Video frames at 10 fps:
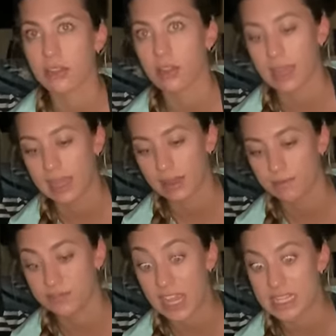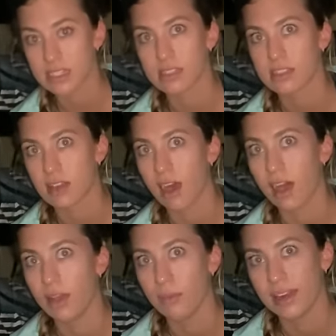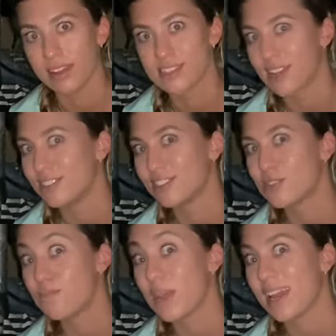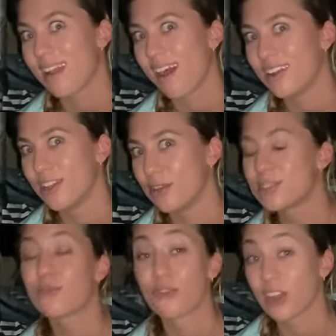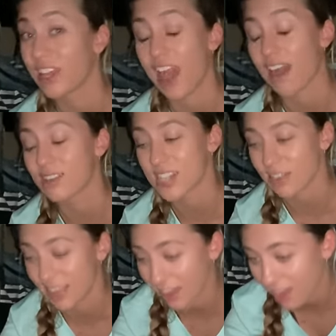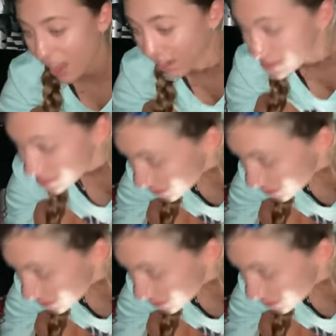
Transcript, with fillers: the like days in the sun when the sun's just beating on you. It's really hot outside right now, guys.